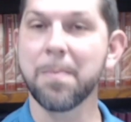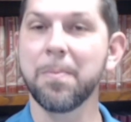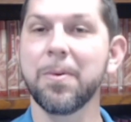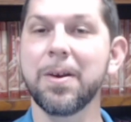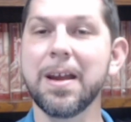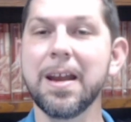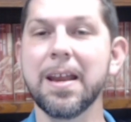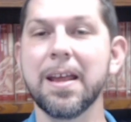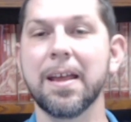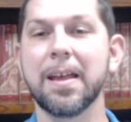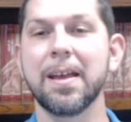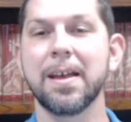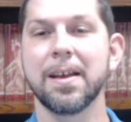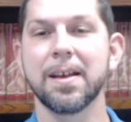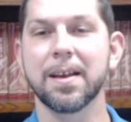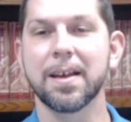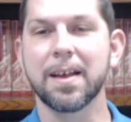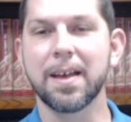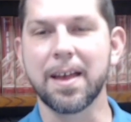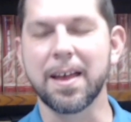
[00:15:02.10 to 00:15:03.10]
I'm reading,
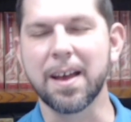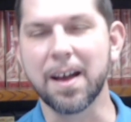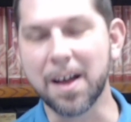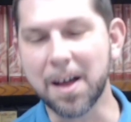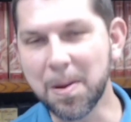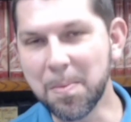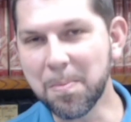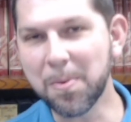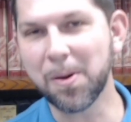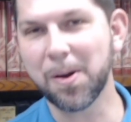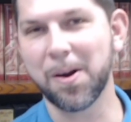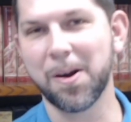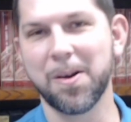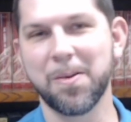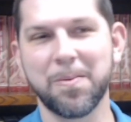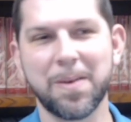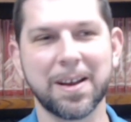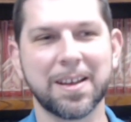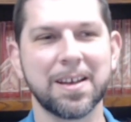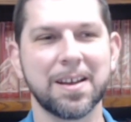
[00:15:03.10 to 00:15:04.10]
a humble
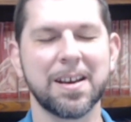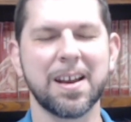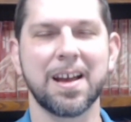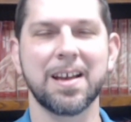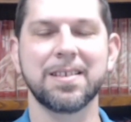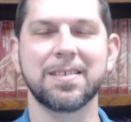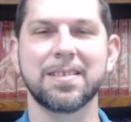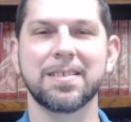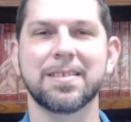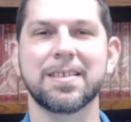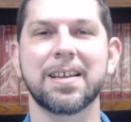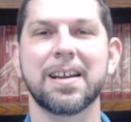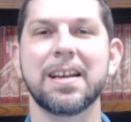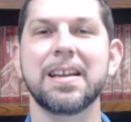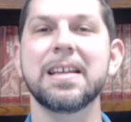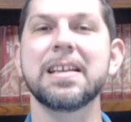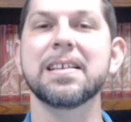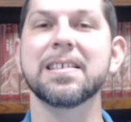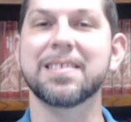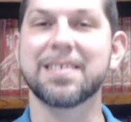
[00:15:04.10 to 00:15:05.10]
heart recognizes that I
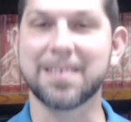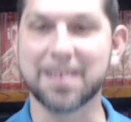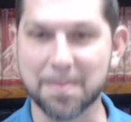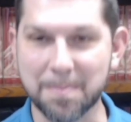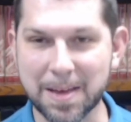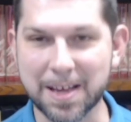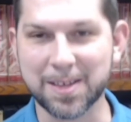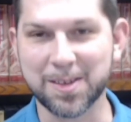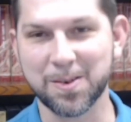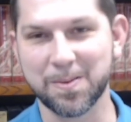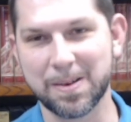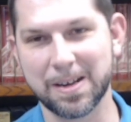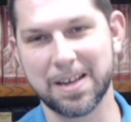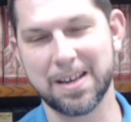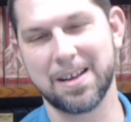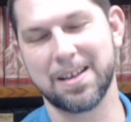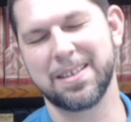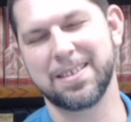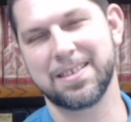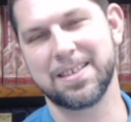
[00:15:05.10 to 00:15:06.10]
need to submit to what
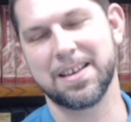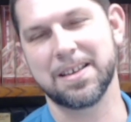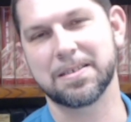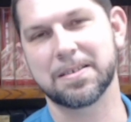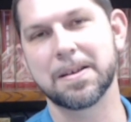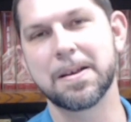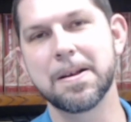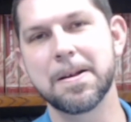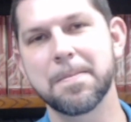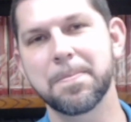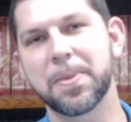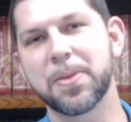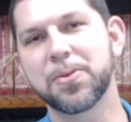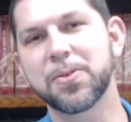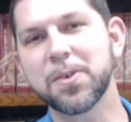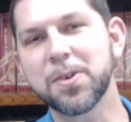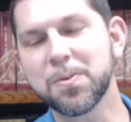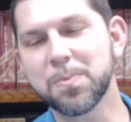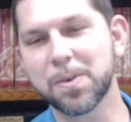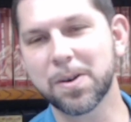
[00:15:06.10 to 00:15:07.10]
God says. The
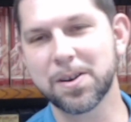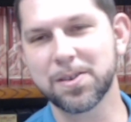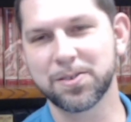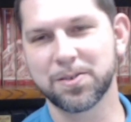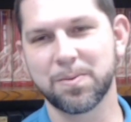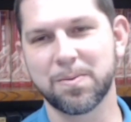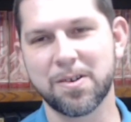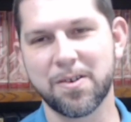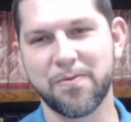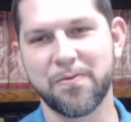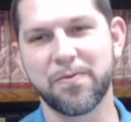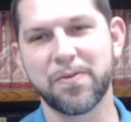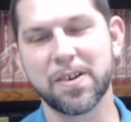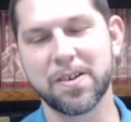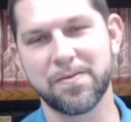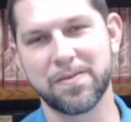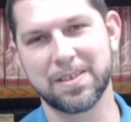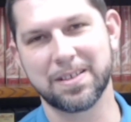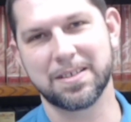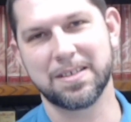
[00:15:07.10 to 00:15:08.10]
third word is the word
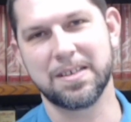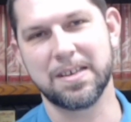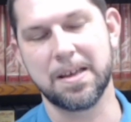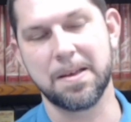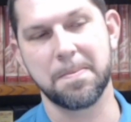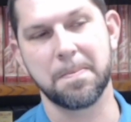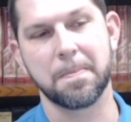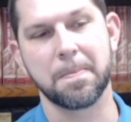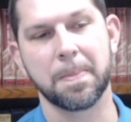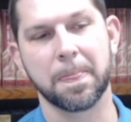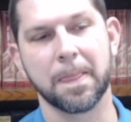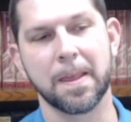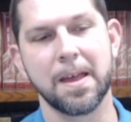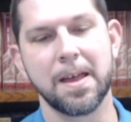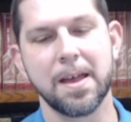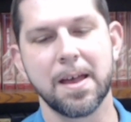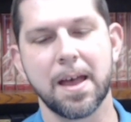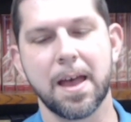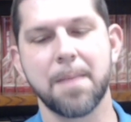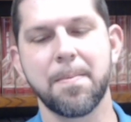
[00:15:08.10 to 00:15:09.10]
fervency.
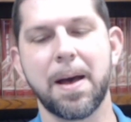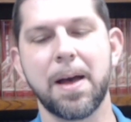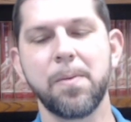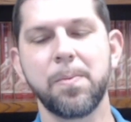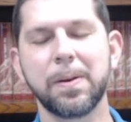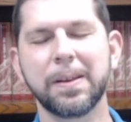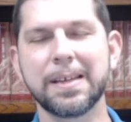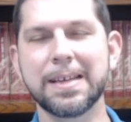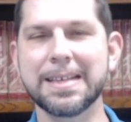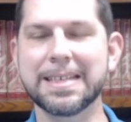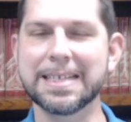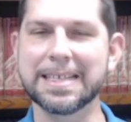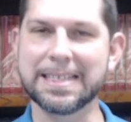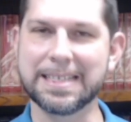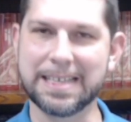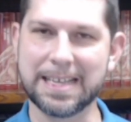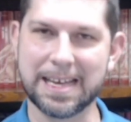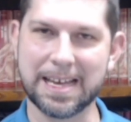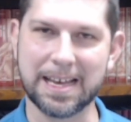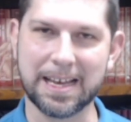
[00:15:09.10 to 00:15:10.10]
Am I willing to
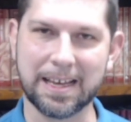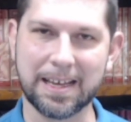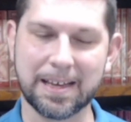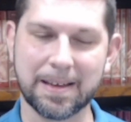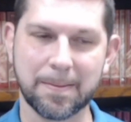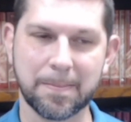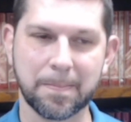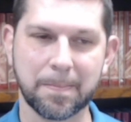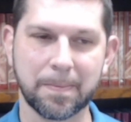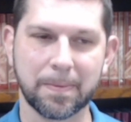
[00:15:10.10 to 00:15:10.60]
dig?